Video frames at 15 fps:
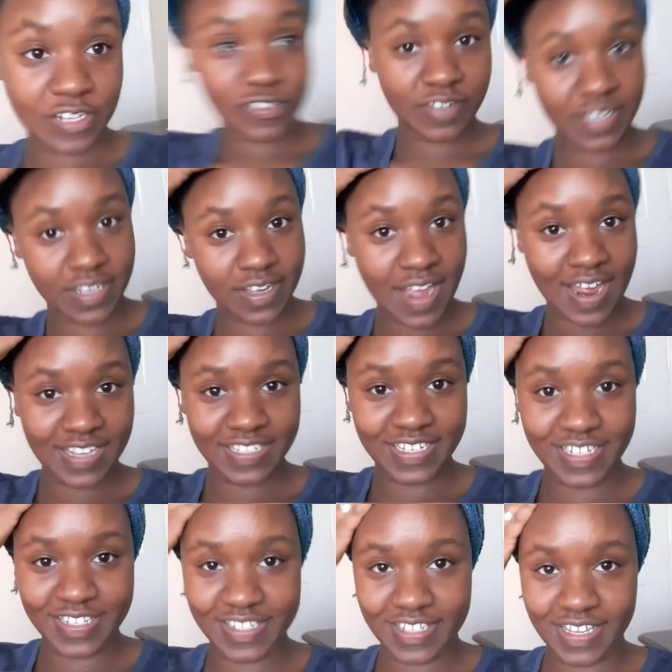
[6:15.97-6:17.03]
you guys can
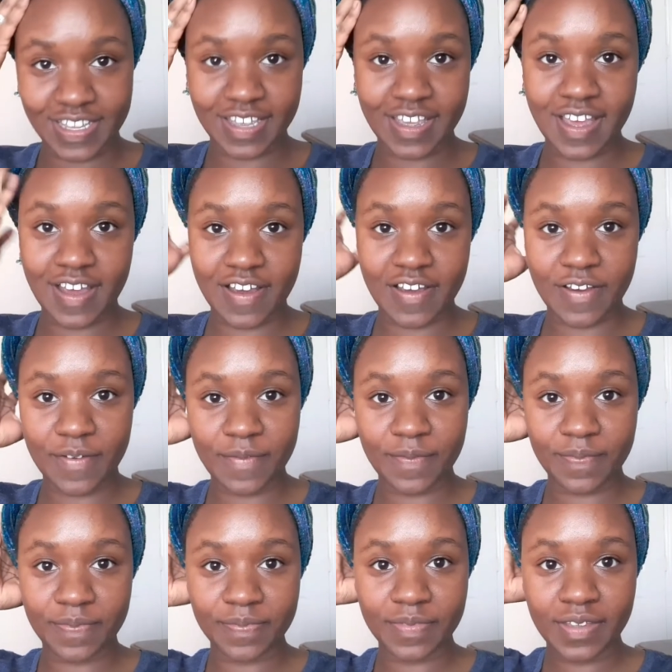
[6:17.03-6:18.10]
see, um,
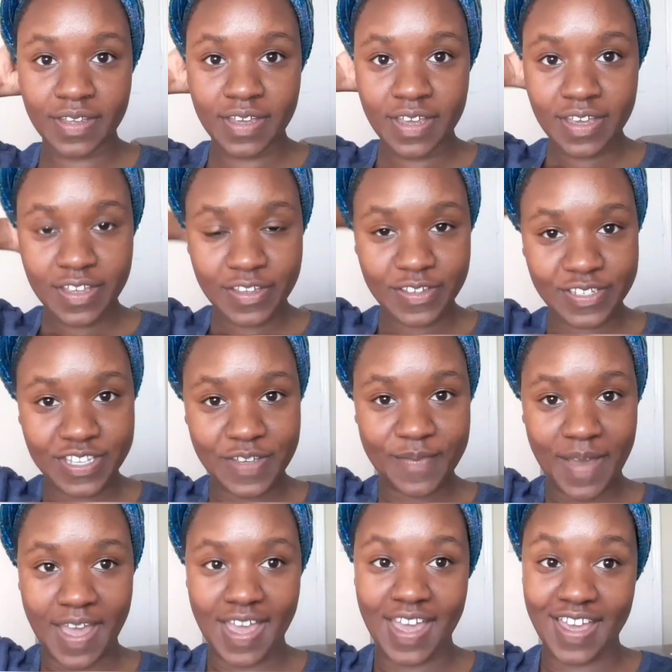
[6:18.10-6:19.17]
you see my
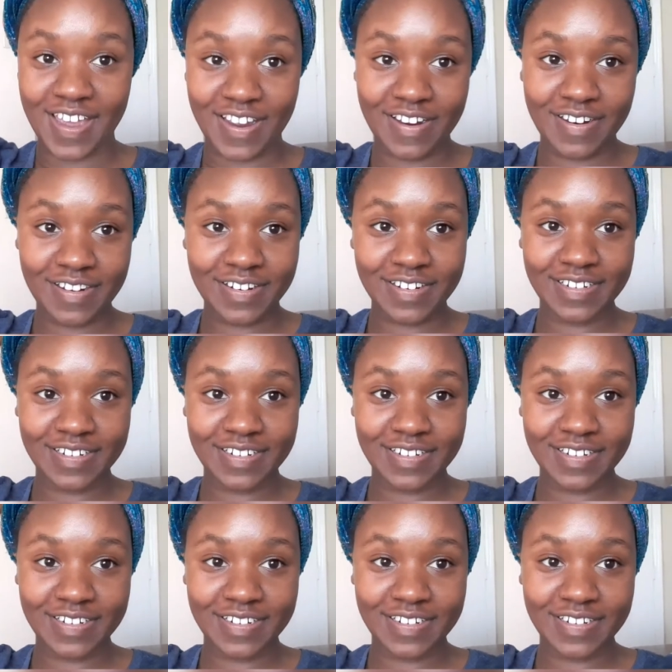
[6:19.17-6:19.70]
hair.